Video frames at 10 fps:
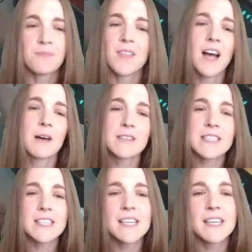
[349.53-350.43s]

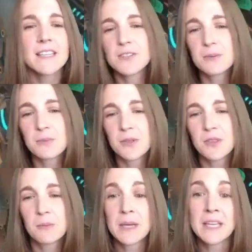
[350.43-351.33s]
Obviously, you could put
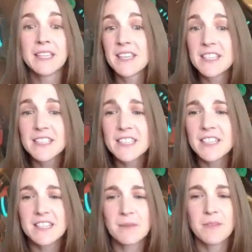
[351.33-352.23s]
them in here
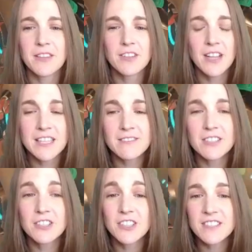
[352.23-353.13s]
or something. There are lots of
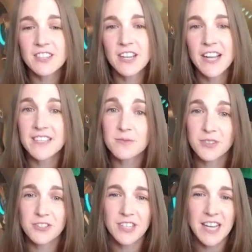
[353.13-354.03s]
little nooks and crannies where
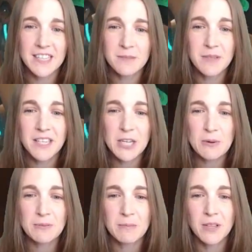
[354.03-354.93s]
you could hide them in here
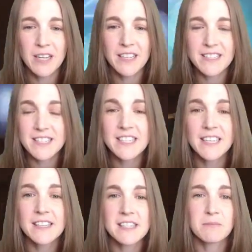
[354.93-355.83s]
where people aren't going to see
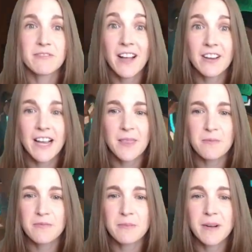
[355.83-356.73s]
because they'll be firing at
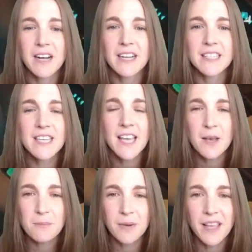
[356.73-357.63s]
them from behind.
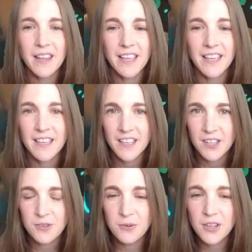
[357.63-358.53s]
But like,
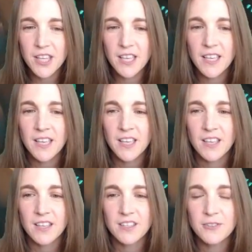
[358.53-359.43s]
you
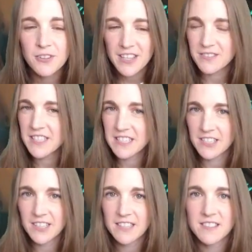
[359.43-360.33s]
only have 6
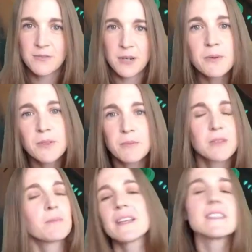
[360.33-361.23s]
turrets. You want to put them in
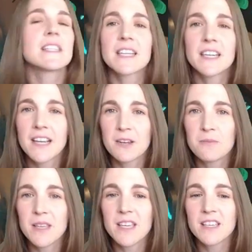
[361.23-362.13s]
the places that are going to
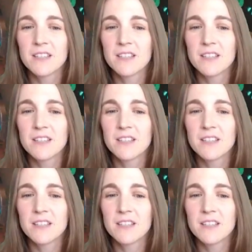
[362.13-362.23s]
be